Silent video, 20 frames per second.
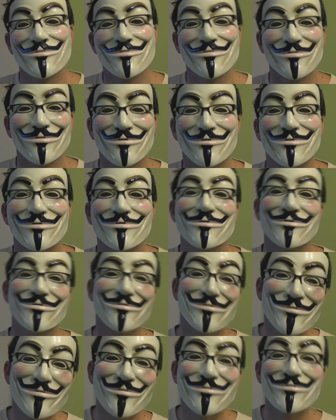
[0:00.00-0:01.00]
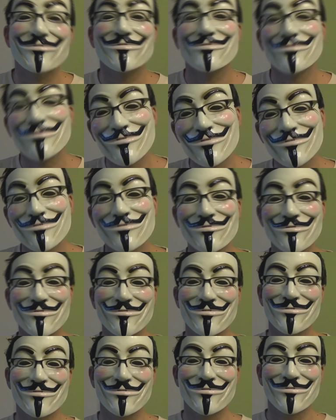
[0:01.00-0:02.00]
public are so
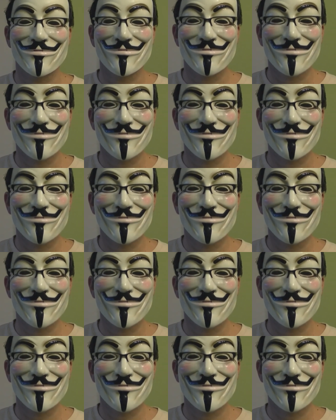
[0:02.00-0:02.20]
zombie-like,